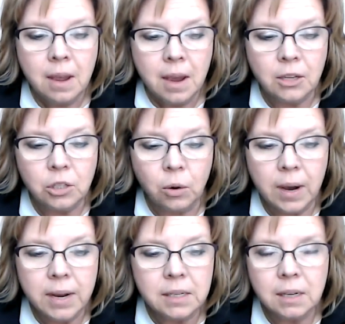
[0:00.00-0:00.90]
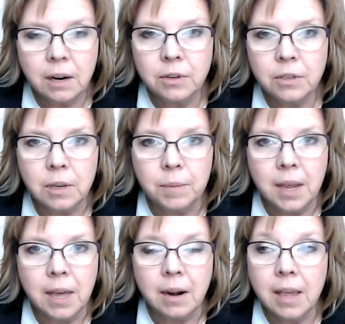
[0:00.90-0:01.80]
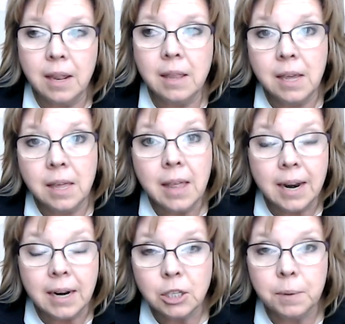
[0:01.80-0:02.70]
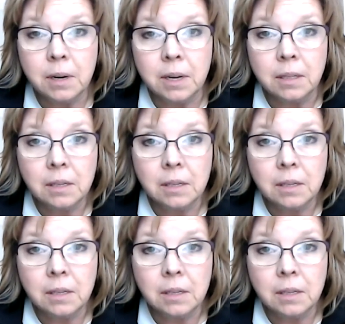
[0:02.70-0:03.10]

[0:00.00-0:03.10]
And so I discovered something in that experience.